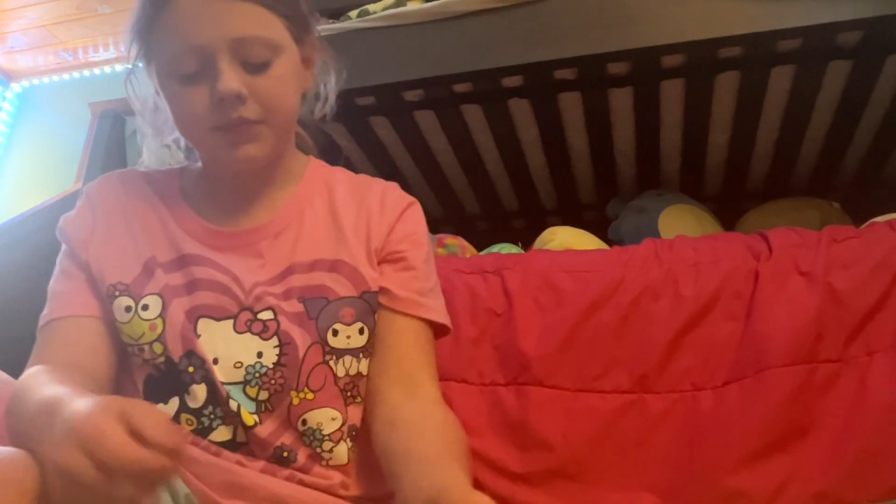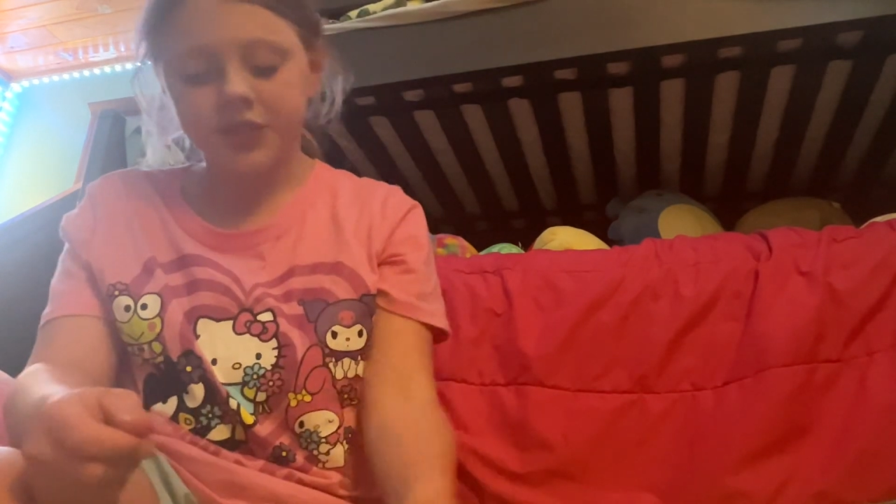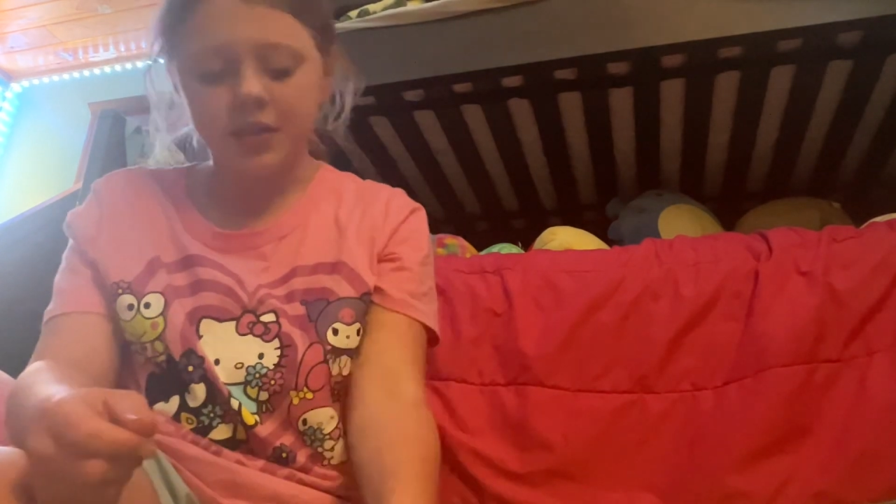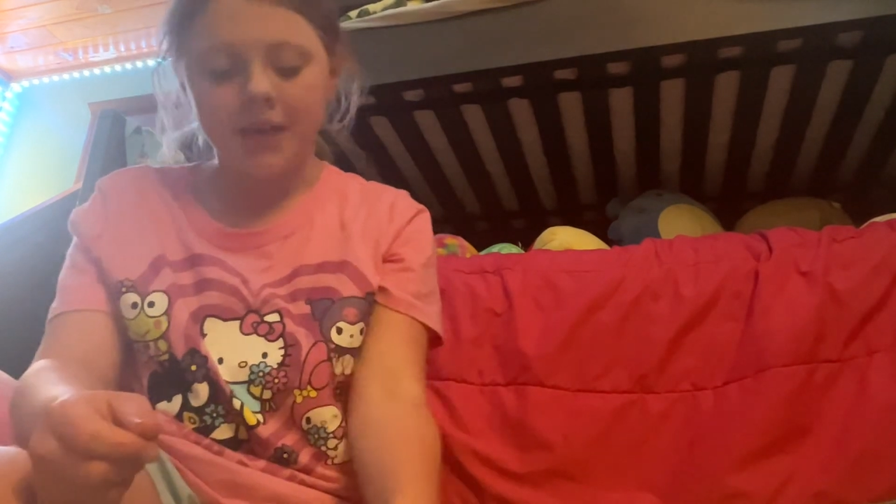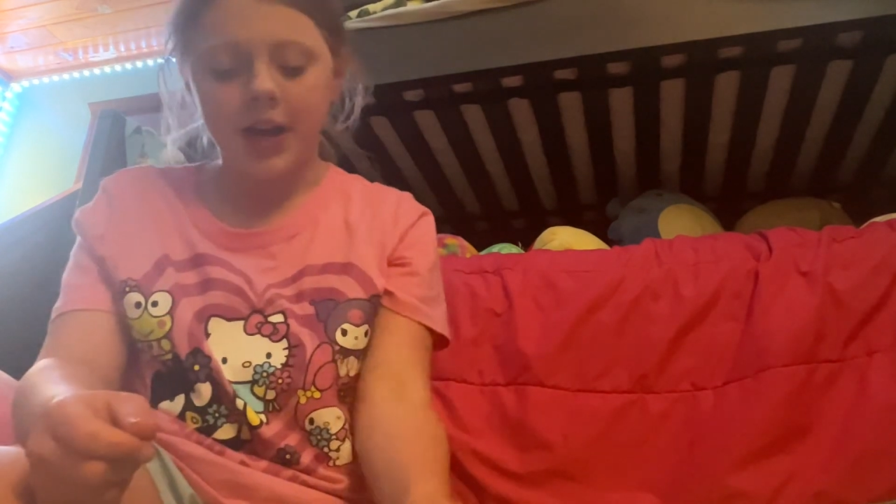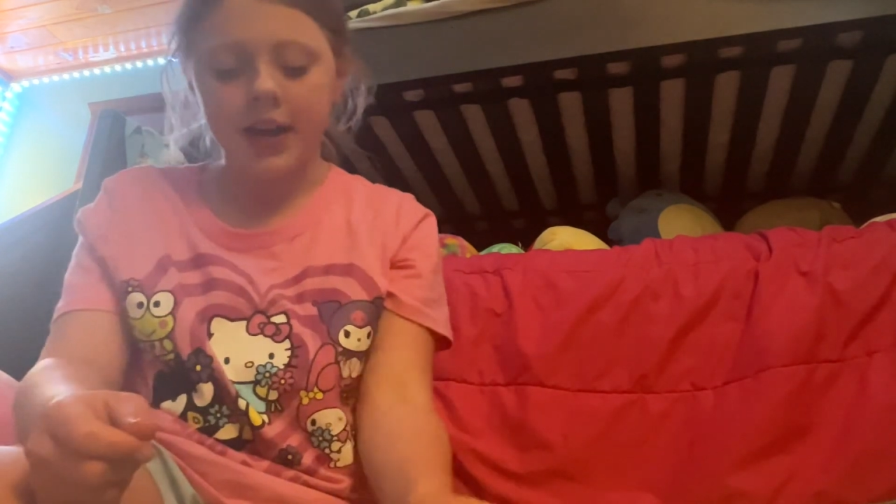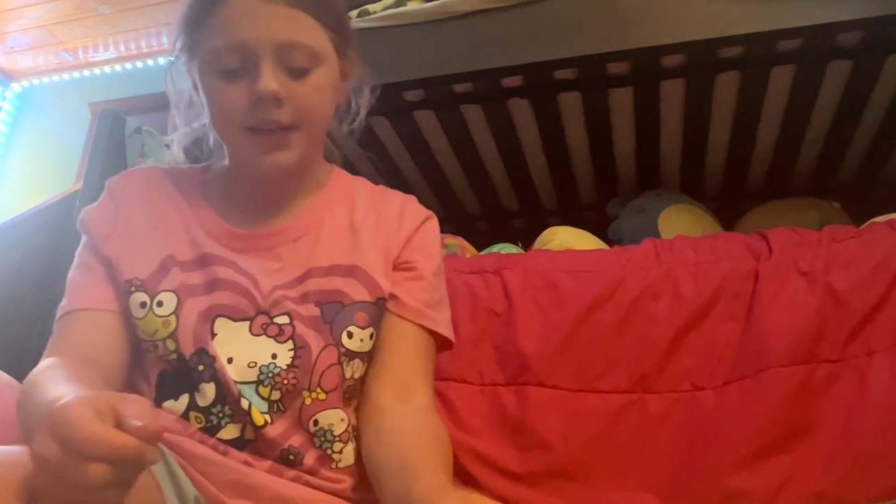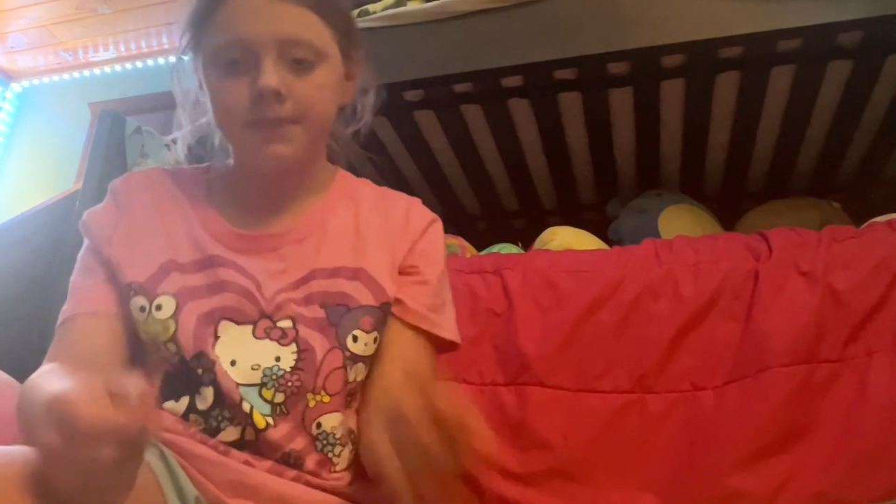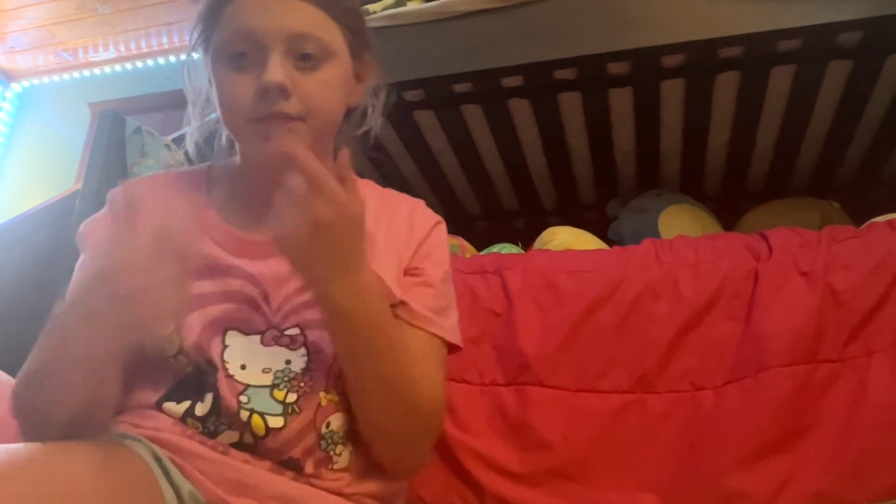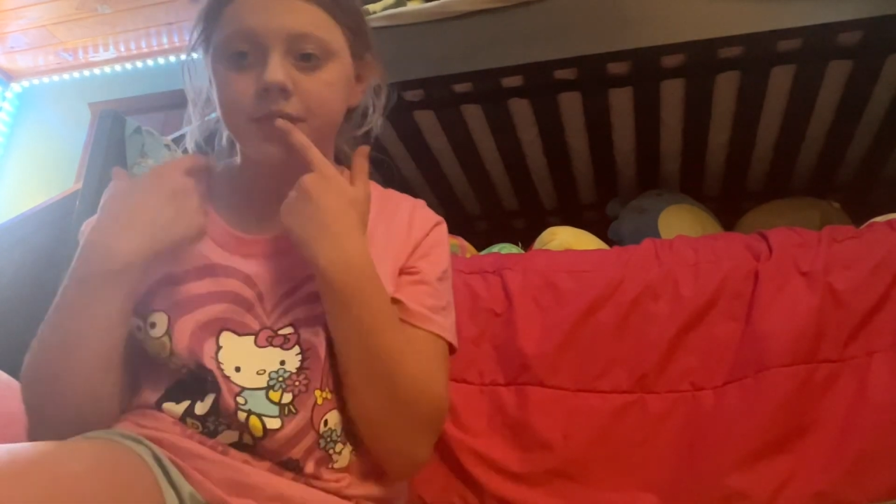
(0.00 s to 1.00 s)
to my
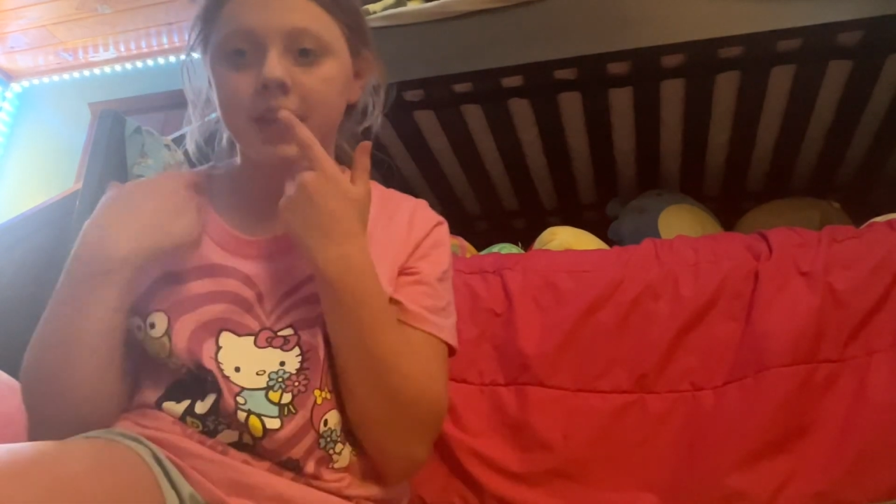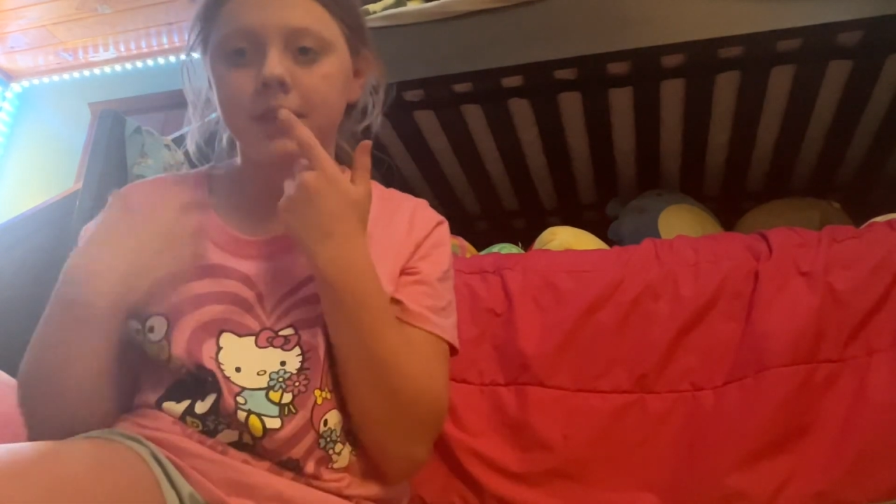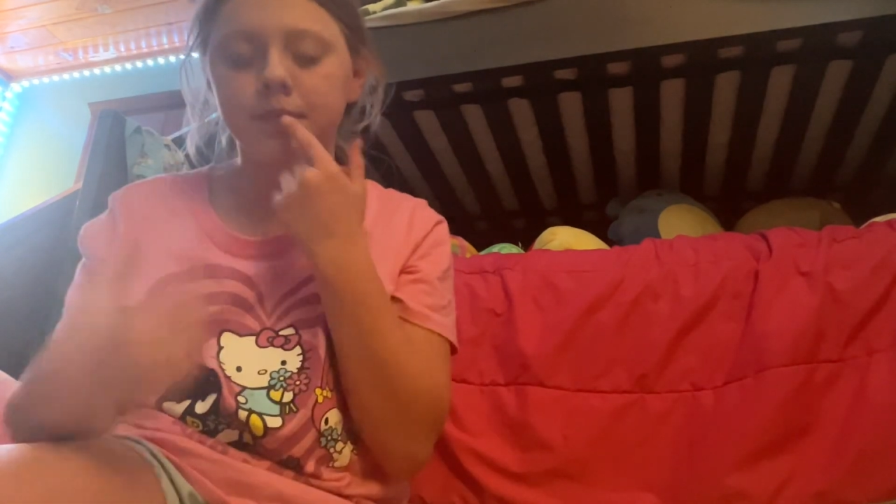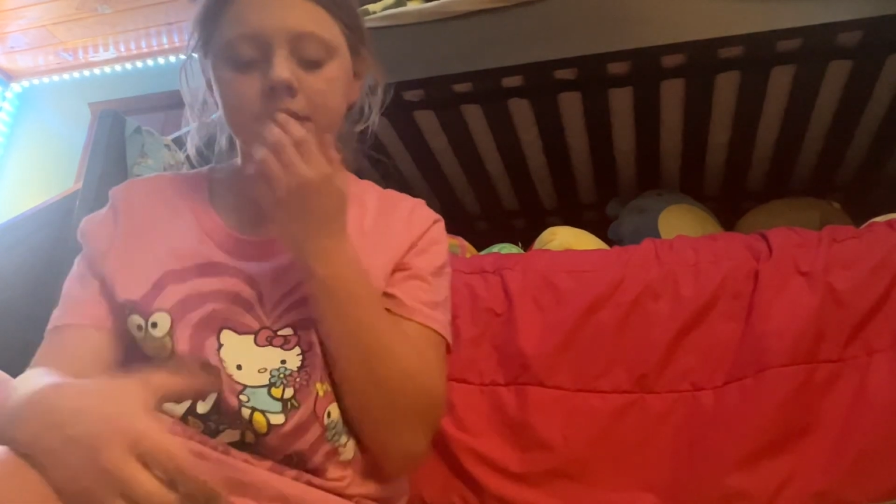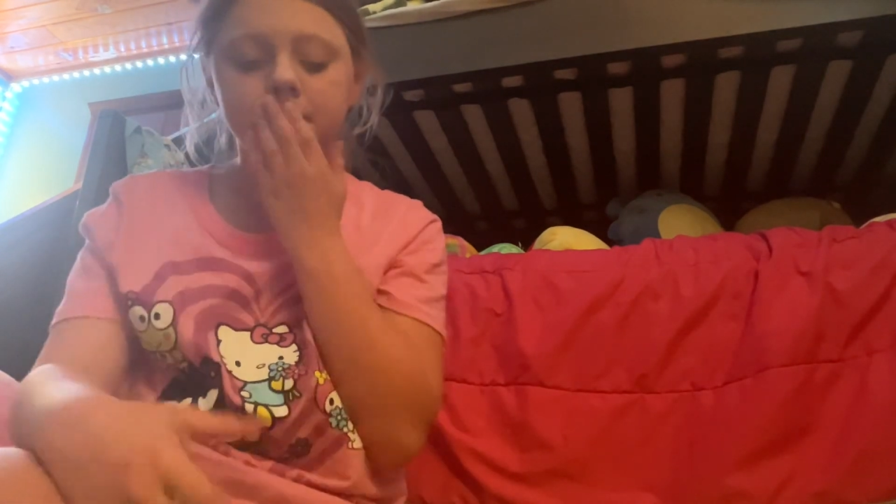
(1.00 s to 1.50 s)
lips.